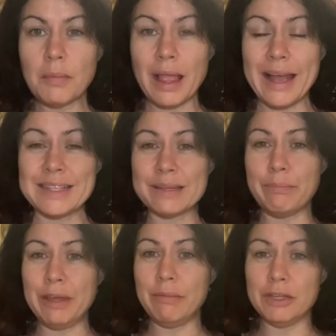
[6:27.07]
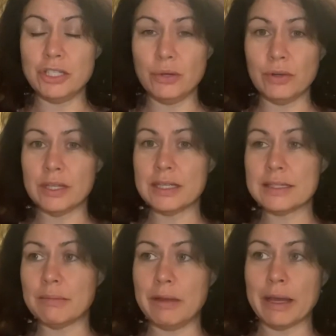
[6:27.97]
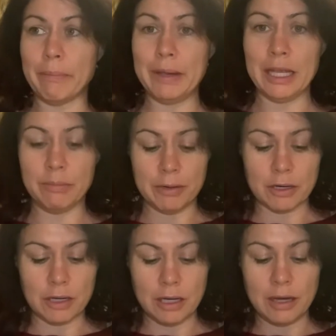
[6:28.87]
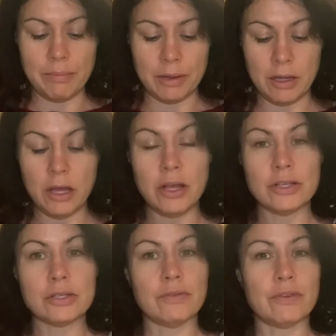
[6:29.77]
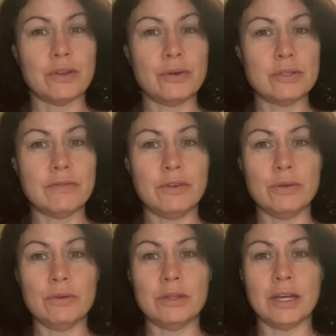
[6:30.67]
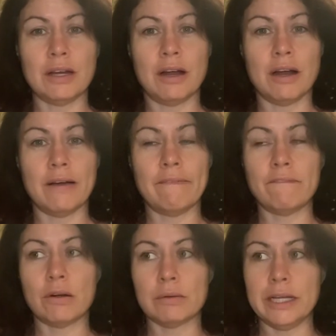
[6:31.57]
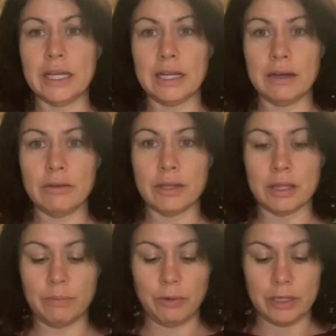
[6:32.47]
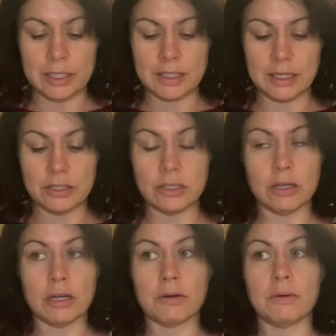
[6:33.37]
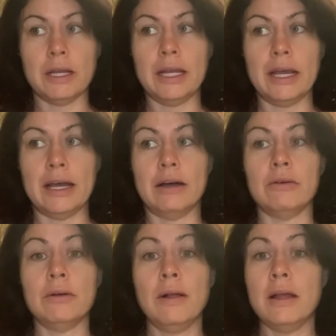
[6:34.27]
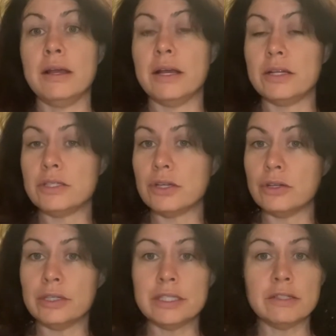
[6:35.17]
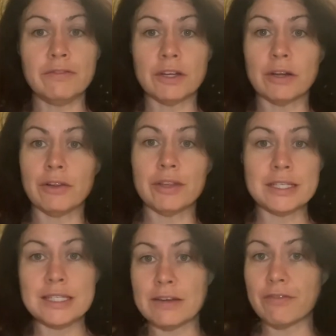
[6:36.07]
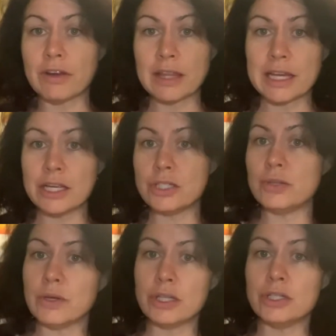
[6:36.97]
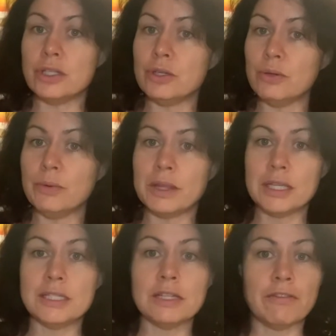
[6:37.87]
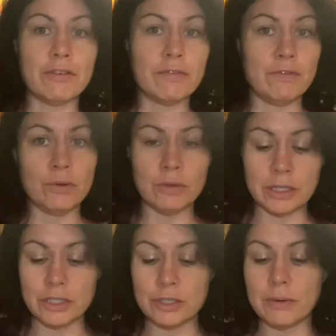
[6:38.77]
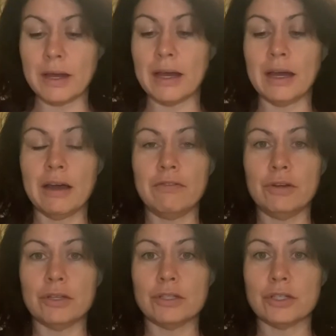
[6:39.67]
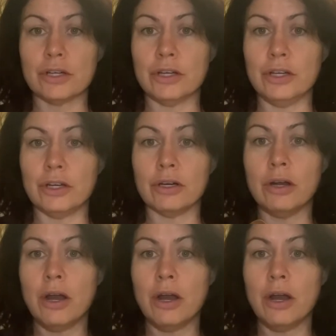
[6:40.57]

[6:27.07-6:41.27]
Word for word: add some PB2 to this and make a peanut butter cup. So for those of you that are freaking out that the pudding's out of stock right now, it's good to figure out the different things you can do with the different fuelings you have. You can turn your